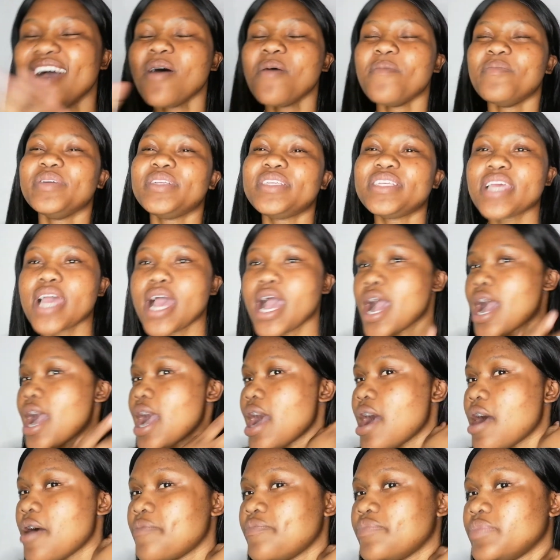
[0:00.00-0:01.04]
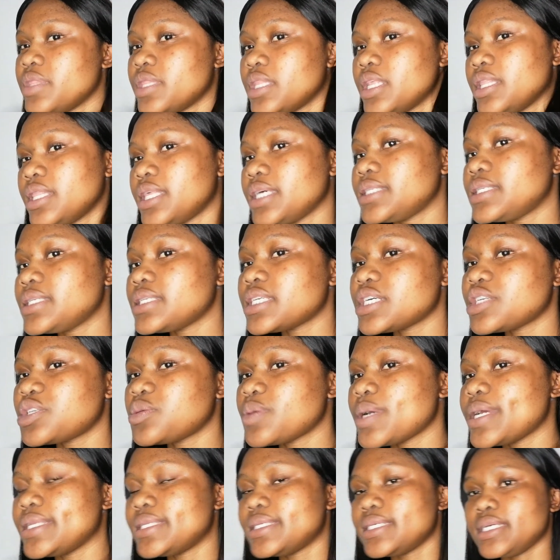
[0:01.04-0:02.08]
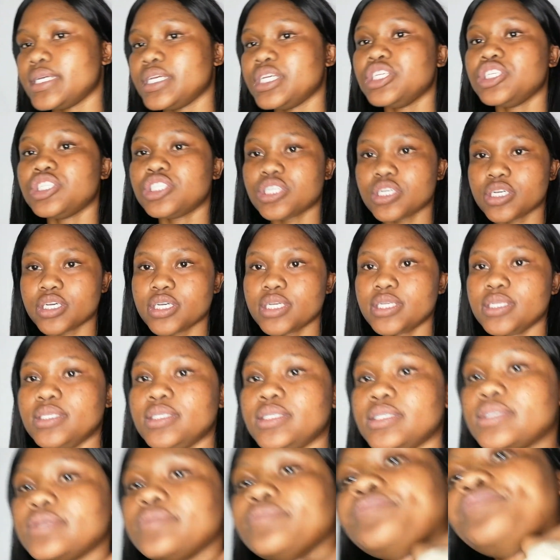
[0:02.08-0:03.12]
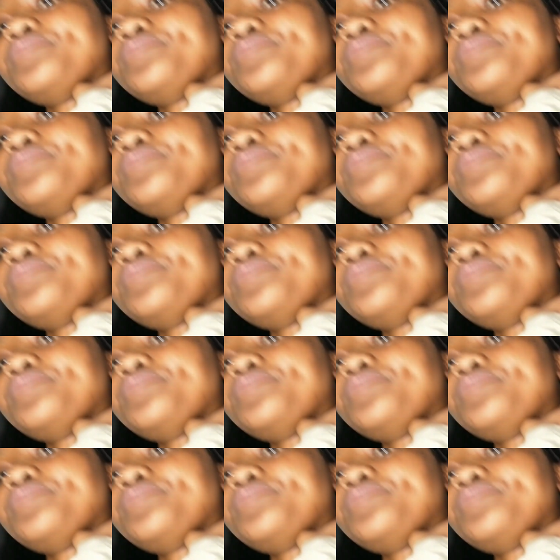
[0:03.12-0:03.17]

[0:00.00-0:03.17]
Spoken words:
But yeah, this is a 20 inches.